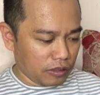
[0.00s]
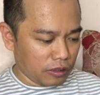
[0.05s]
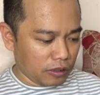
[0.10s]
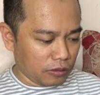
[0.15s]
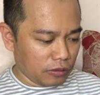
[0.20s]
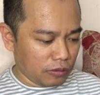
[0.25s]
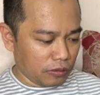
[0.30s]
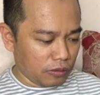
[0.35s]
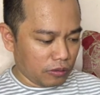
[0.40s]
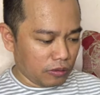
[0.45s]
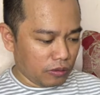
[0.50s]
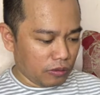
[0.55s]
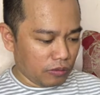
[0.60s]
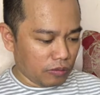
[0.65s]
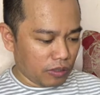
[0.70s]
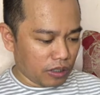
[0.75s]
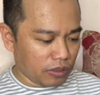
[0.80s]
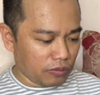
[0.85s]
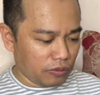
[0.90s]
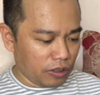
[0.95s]
So
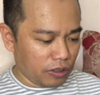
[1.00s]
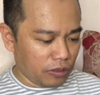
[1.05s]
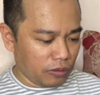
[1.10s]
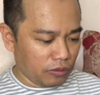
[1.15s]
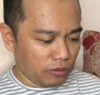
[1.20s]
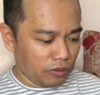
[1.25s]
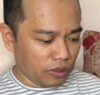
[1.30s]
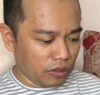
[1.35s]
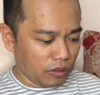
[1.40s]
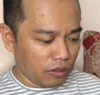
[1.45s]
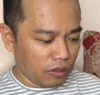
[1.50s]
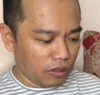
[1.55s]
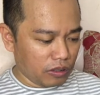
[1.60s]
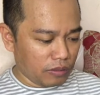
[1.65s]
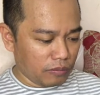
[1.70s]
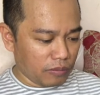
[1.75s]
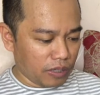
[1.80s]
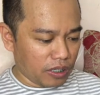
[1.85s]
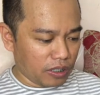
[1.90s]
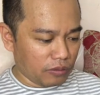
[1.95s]
what we do with all the
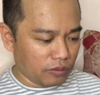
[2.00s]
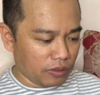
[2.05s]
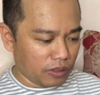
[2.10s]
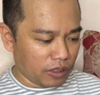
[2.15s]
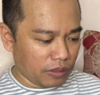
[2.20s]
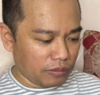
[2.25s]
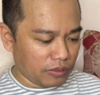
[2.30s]
money we love.